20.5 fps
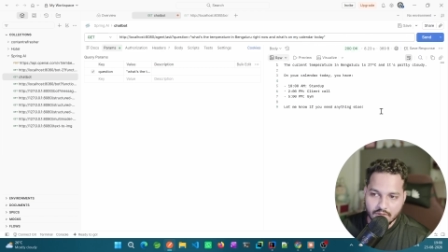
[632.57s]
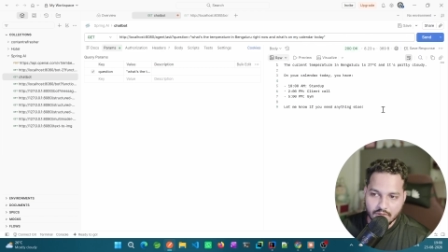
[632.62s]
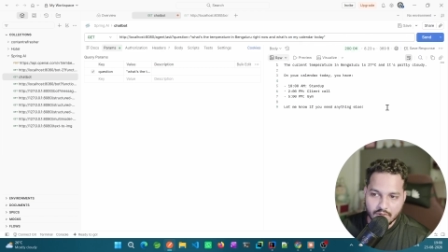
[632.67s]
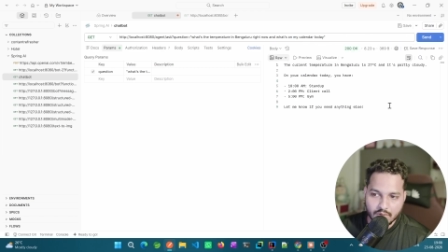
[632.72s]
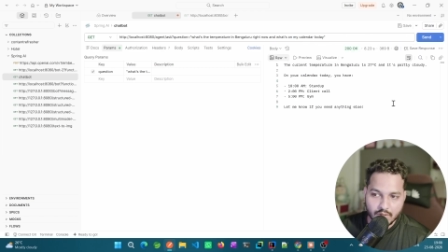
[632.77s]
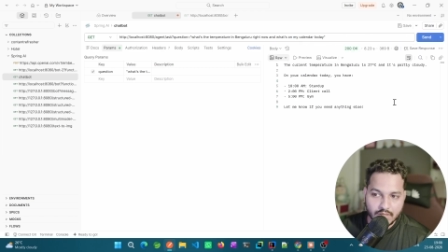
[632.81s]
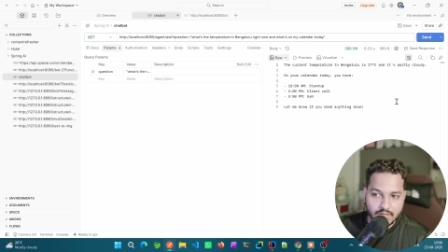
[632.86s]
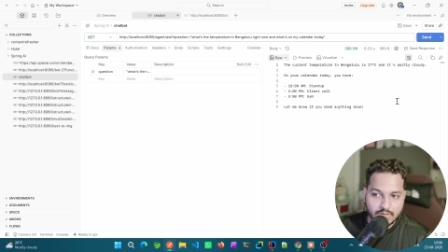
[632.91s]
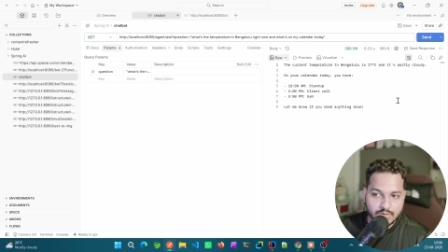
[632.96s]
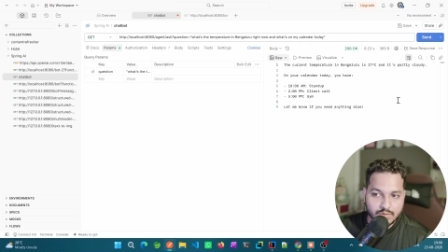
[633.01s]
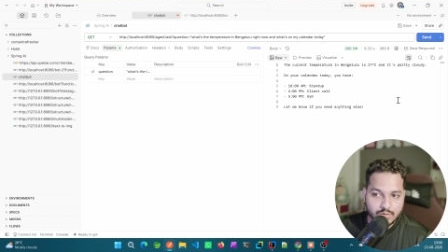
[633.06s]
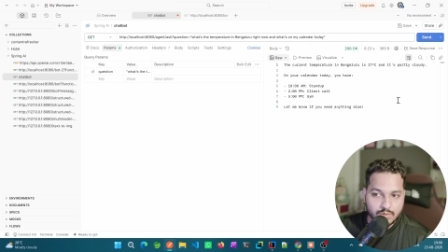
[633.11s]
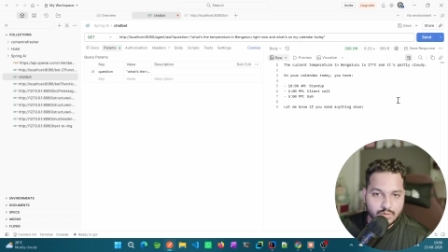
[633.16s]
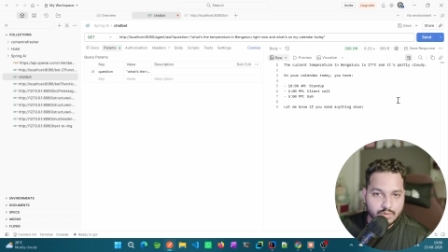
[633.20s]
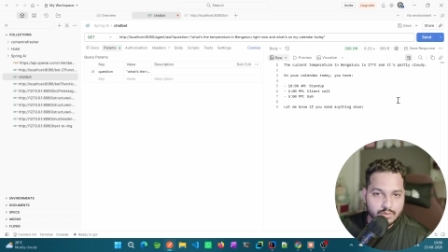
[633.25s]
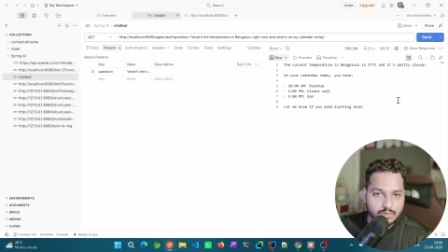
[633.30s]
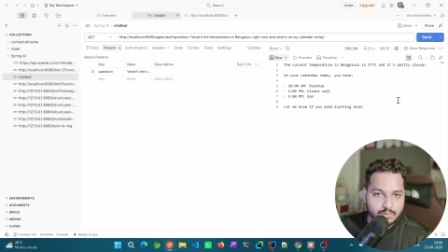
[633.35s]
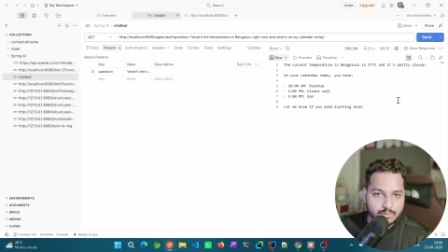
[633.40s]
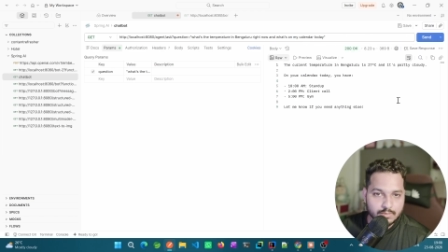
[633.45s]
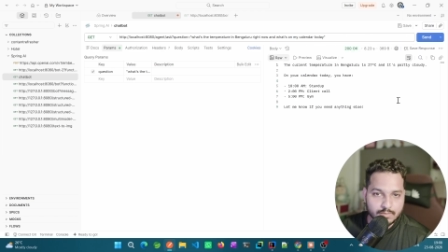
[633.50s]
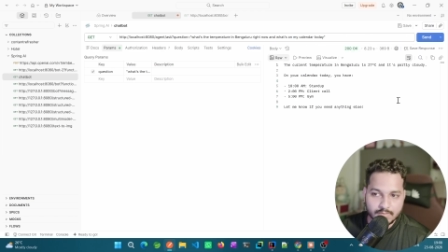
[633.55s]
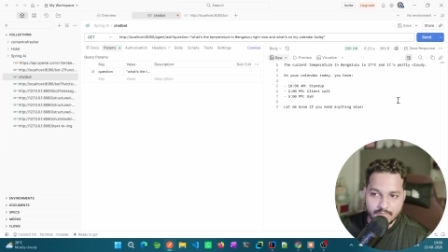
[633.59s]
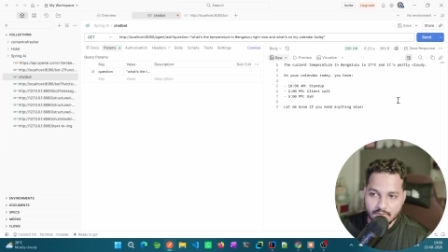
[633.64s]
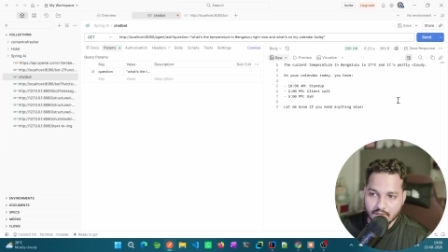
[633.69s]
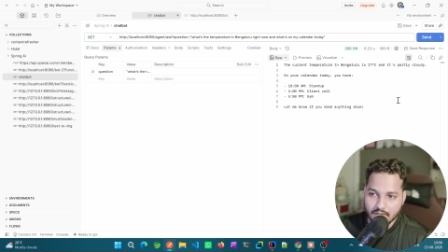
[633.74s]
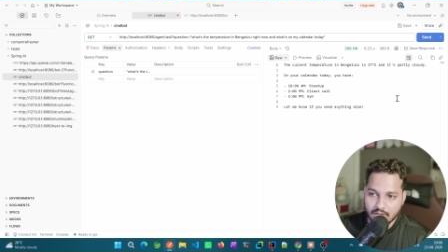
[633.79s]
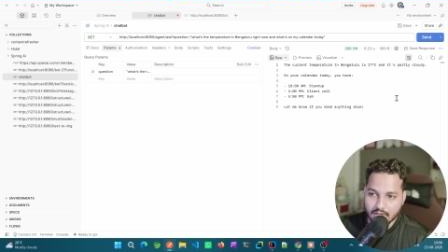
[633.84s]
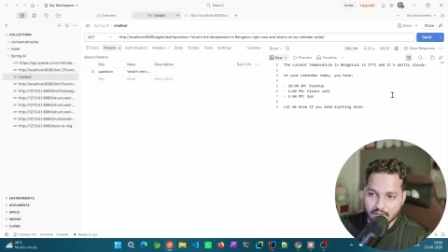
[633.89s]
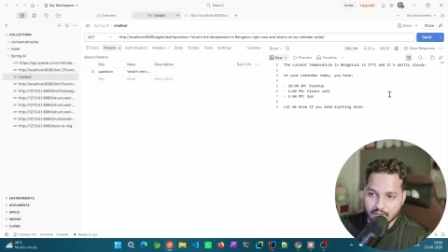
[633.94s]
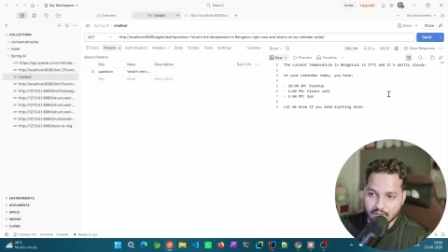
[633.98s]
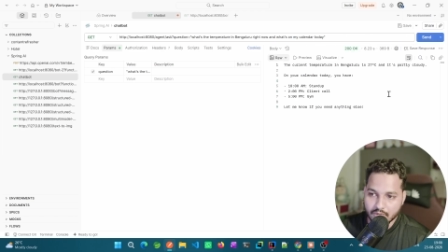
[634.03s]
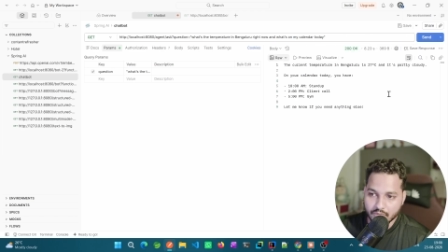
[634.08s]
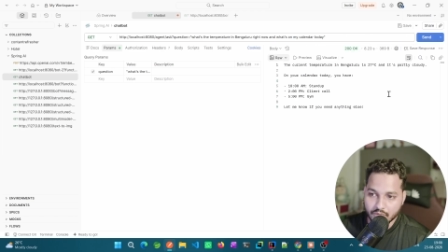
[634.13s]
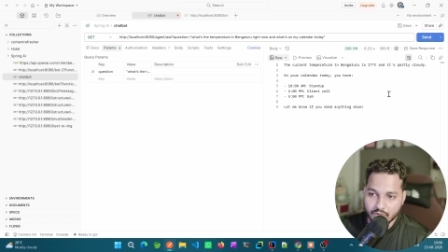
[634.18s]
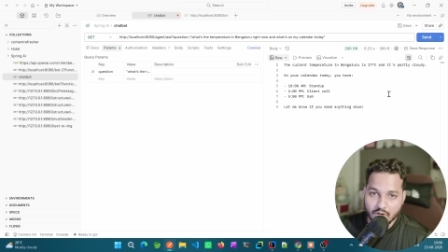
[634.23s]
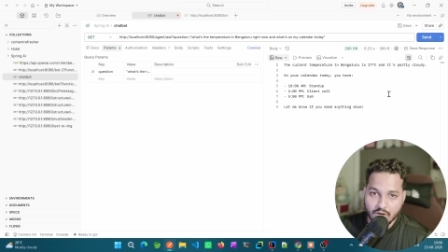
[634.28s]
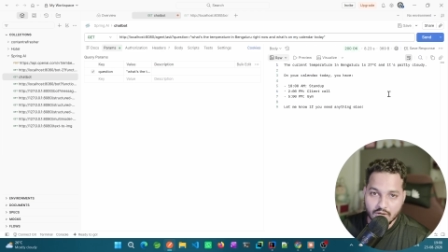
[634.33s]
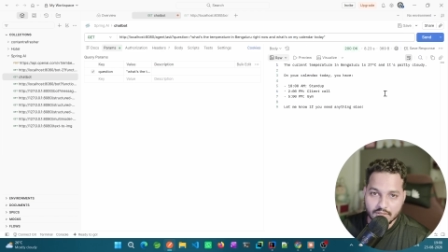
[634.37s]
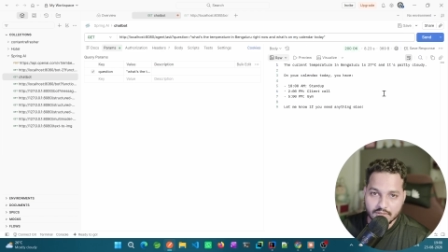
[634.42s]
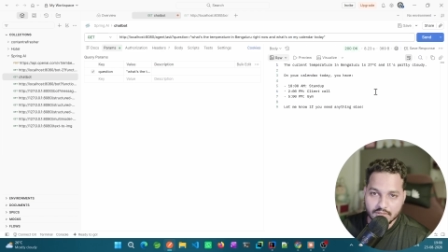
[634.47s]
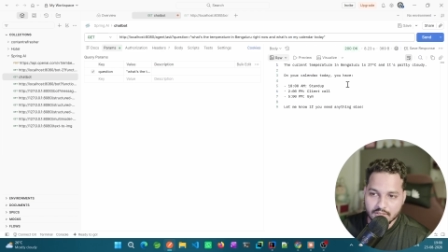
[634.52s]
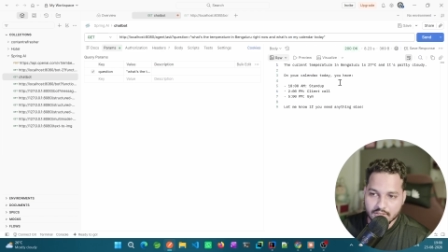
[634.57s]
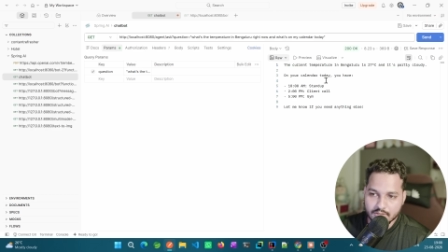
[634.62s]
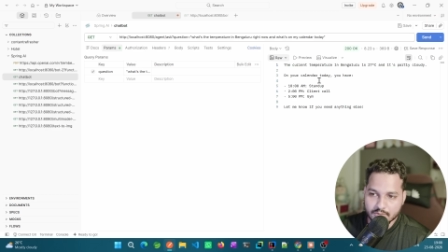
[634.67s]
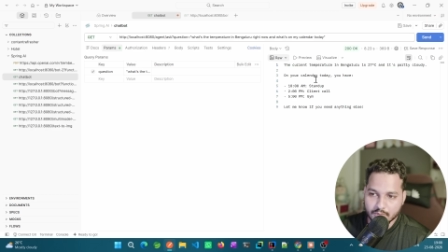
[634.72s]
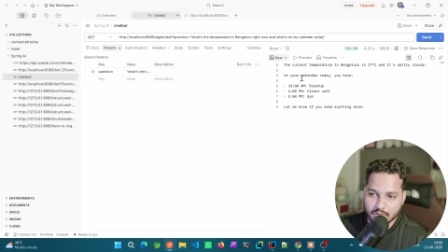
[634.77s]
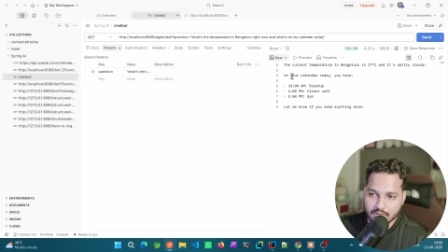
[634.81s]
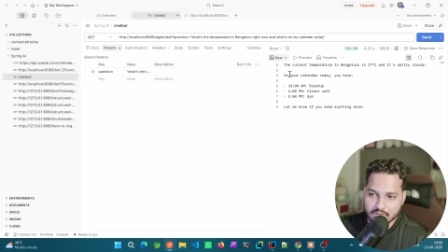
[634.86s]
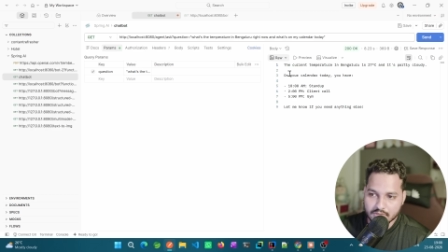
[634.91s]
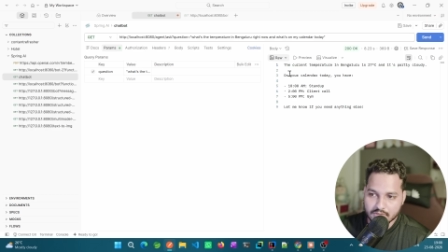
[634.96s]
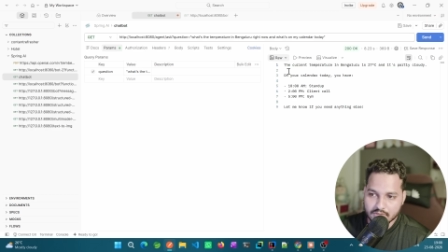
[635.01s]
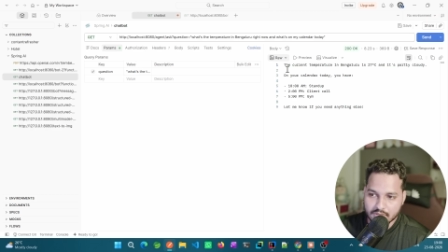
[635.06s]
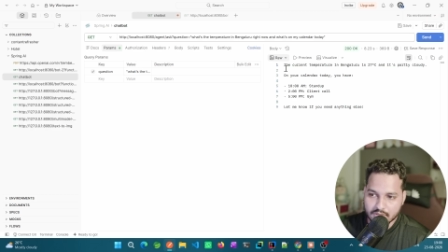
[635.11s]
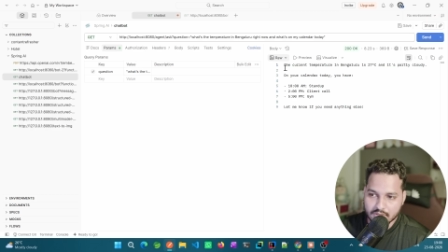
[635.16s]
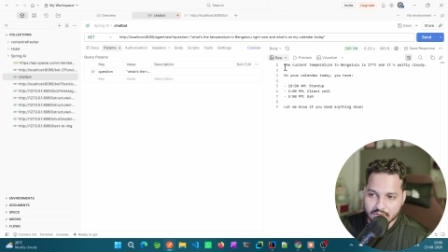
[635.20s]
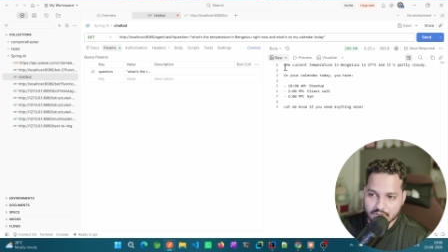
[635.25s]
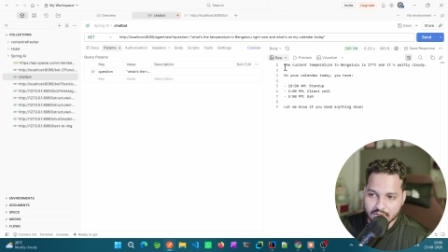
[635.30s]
Okay, so we got the response.